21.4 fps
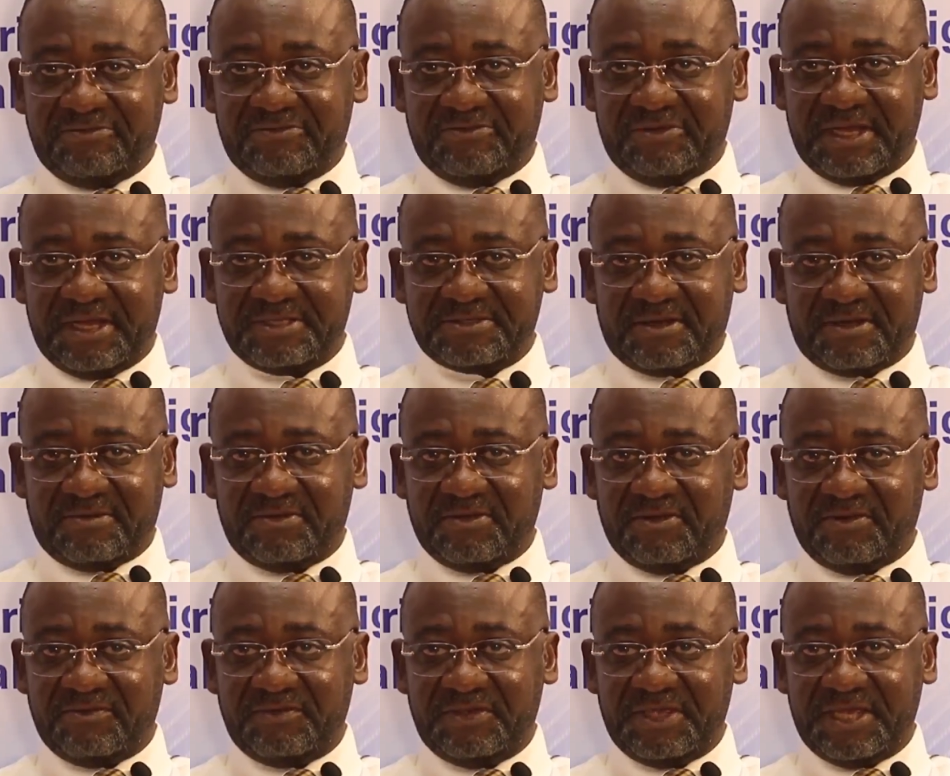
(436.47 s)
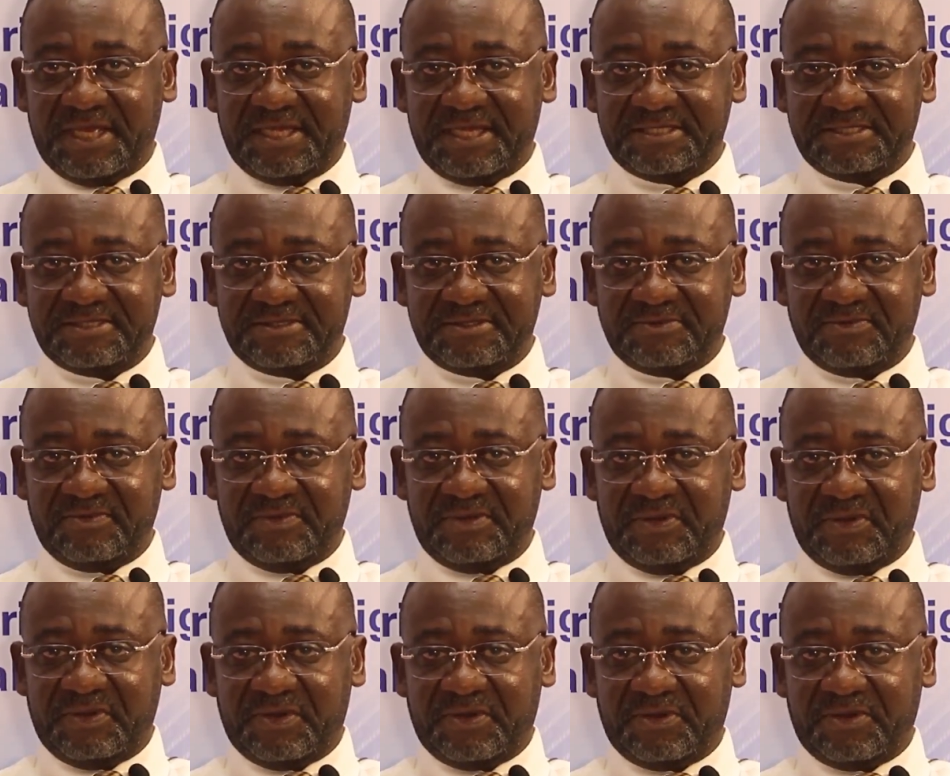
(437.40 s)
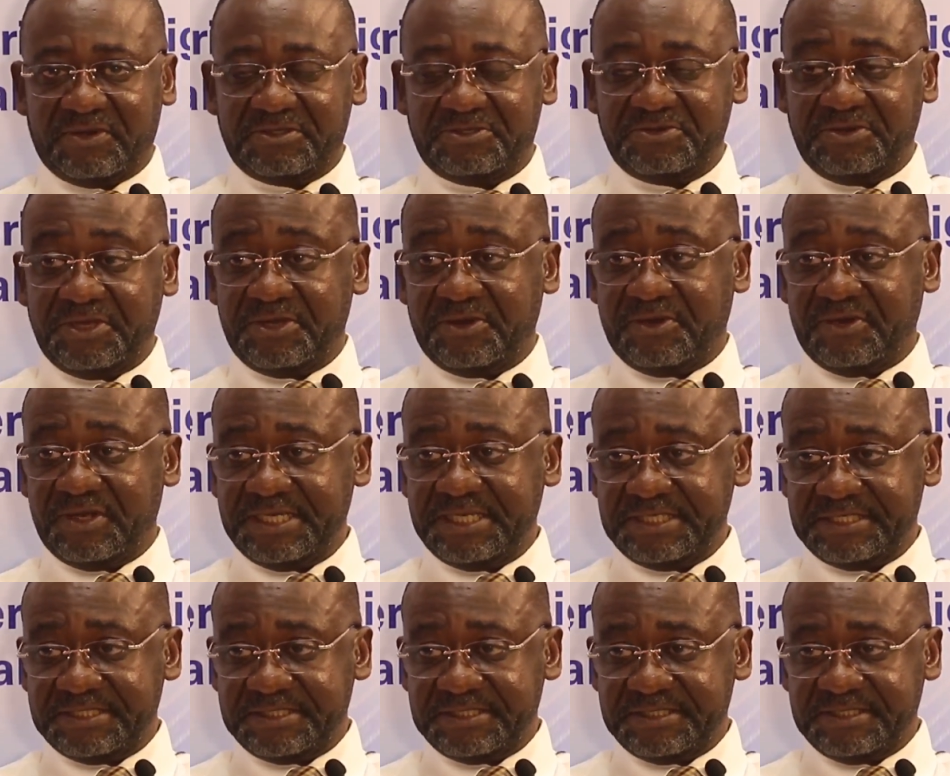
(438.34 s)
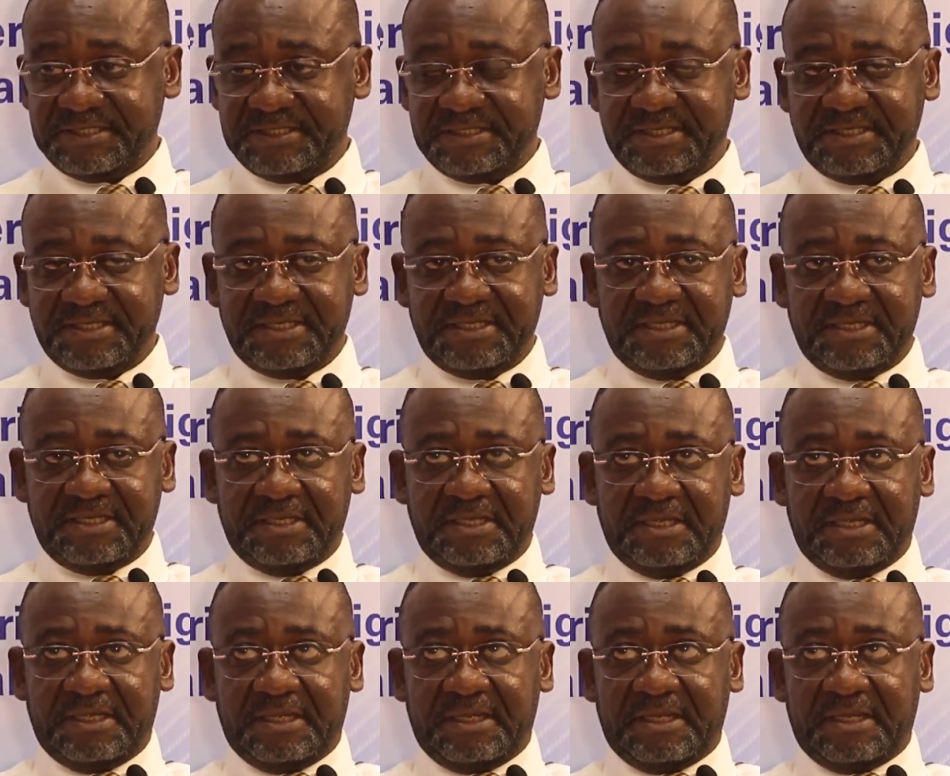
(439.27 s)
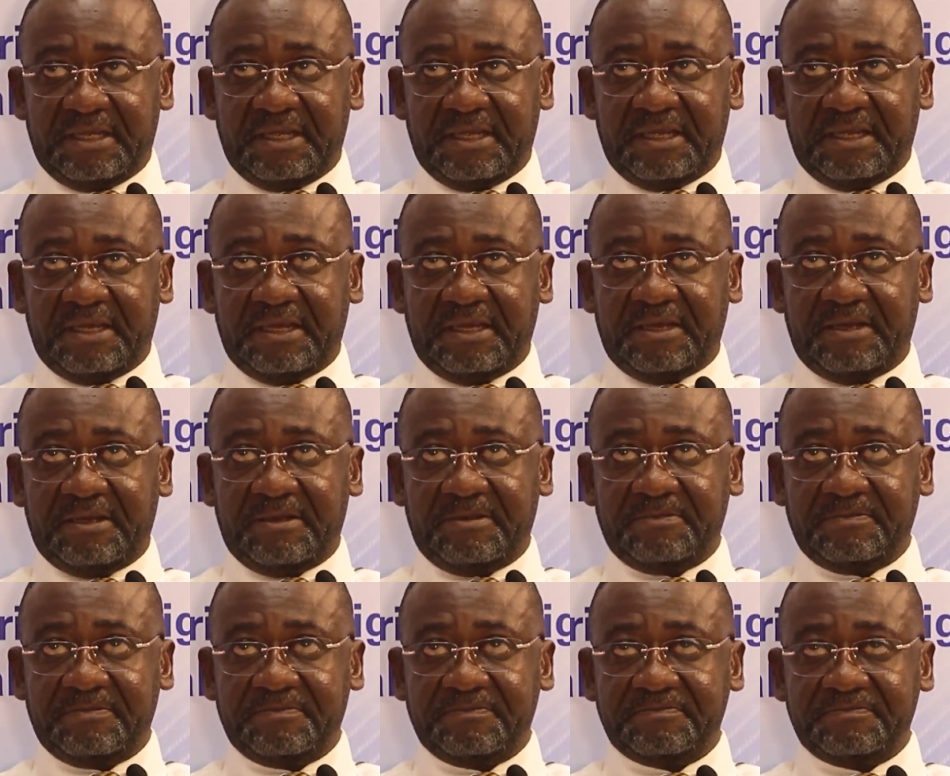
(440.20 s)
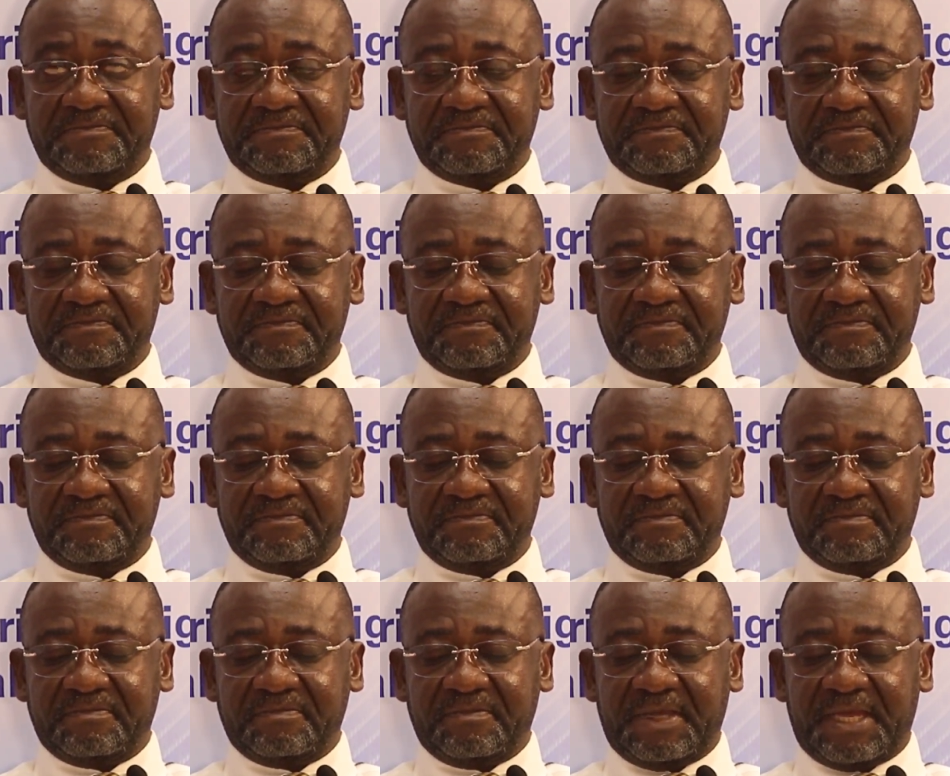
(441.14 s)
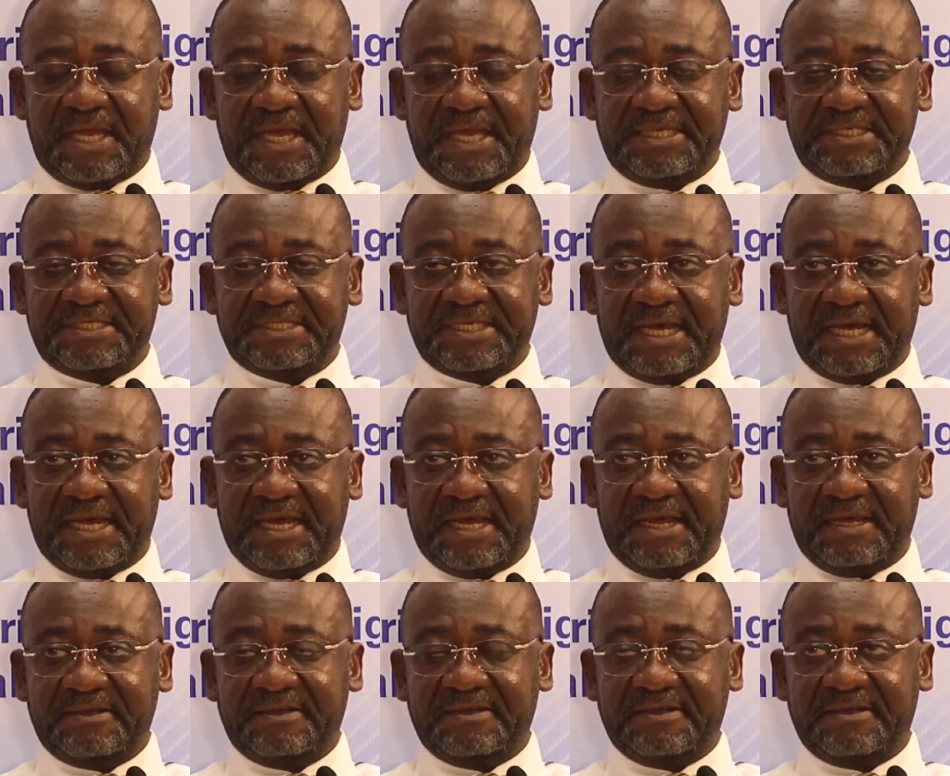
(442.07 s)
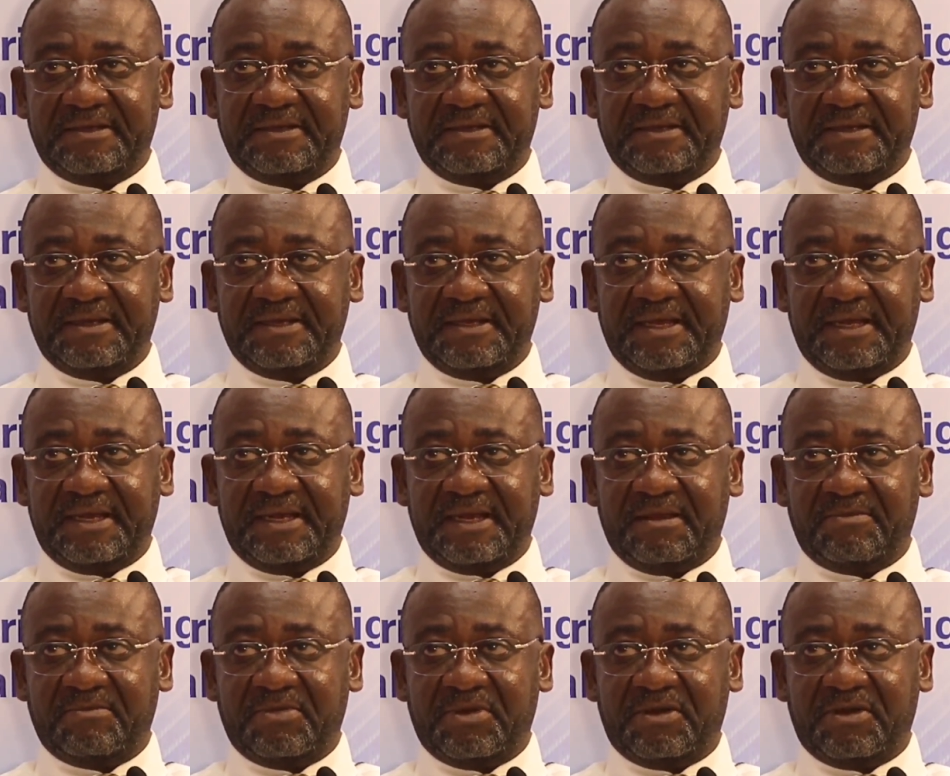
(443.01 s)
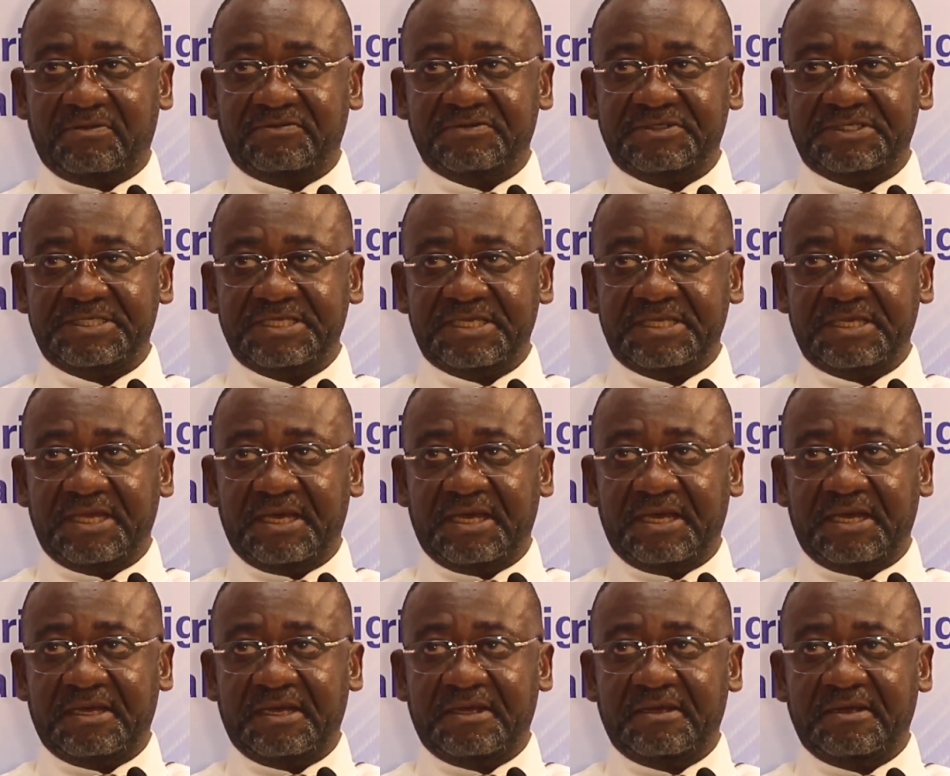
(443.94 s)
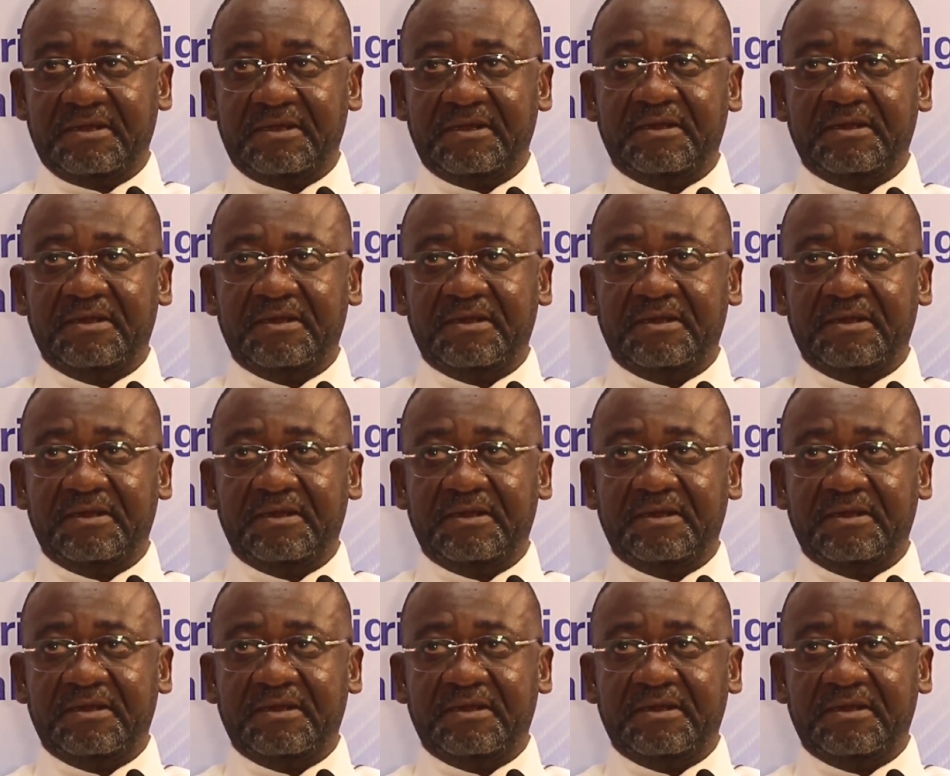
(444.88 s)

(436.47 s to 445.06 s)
the first couple of years, we were all doing audit. Okay. Enter a number of senior